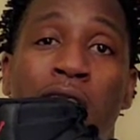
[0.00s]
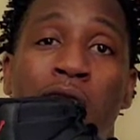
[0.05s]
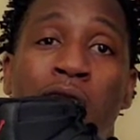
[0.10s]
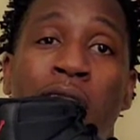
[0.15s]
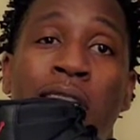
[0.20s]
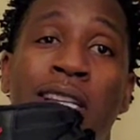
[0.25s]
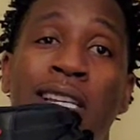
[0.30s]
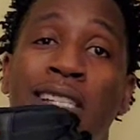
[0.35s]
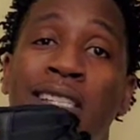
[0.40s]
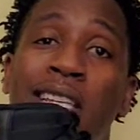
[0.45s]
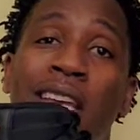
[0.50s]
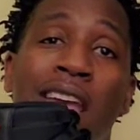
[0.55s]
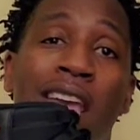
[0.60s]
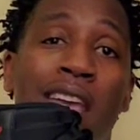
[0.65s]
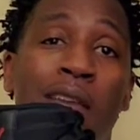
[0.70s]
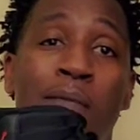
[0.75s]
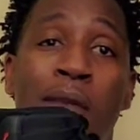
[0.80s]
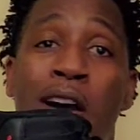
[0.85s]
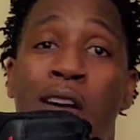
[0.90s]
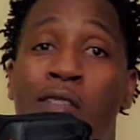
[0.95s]
When this
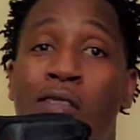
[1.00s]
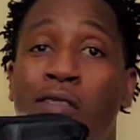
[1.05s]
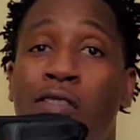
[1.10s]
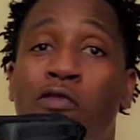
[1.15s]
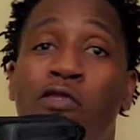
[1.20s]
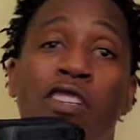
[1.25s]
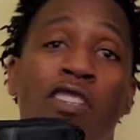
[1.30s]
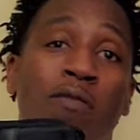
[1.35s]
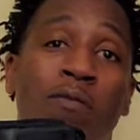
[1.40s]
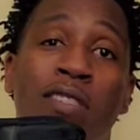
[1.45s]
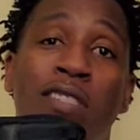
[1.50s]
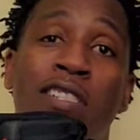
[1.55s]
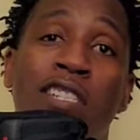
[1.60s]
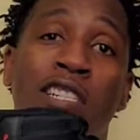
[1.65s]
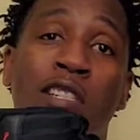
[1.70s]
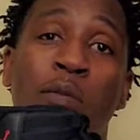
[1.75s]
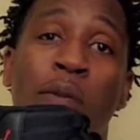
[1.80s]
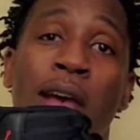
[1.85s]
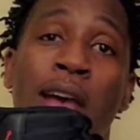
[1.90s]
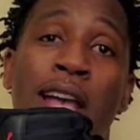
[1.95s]
came out Christmas
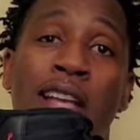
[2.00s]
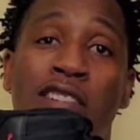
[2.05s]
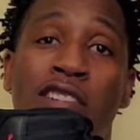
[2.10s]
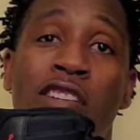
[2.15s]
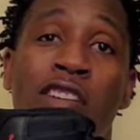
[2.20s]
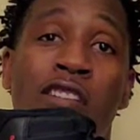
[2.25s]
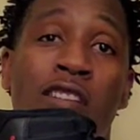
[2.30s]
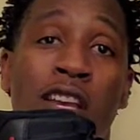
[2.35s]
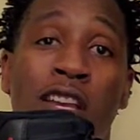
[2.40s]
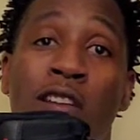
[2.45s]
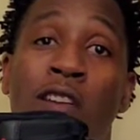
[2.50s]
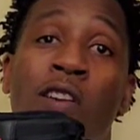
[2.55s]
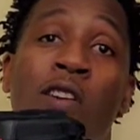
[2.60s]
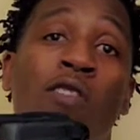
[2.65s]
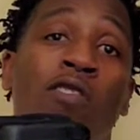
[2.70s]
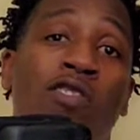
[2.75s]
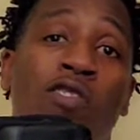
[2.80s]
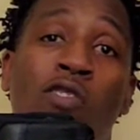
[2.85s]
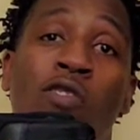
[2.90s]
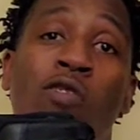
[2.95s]
this past year and
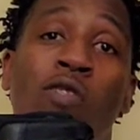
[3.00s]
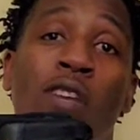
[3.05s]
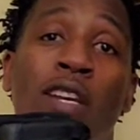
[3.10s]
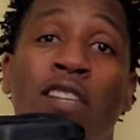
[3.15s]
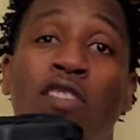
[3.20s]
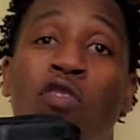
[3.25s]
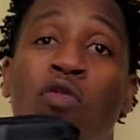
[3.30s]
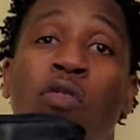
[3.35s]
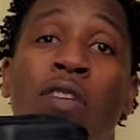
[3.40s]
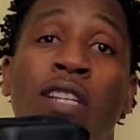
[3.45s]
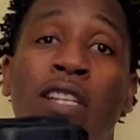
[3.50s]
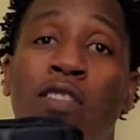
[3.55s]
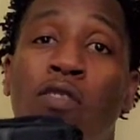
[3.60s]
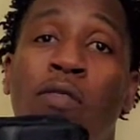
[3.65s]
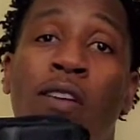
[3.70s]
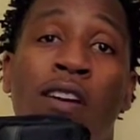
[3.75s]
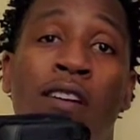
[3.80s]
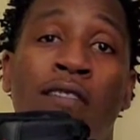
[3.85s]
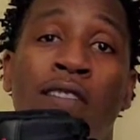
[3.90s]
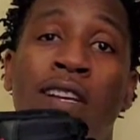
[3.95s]
also in
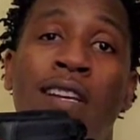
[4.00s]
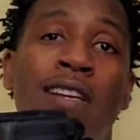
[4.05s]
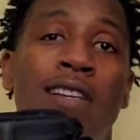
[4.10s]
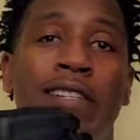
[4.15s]
2012,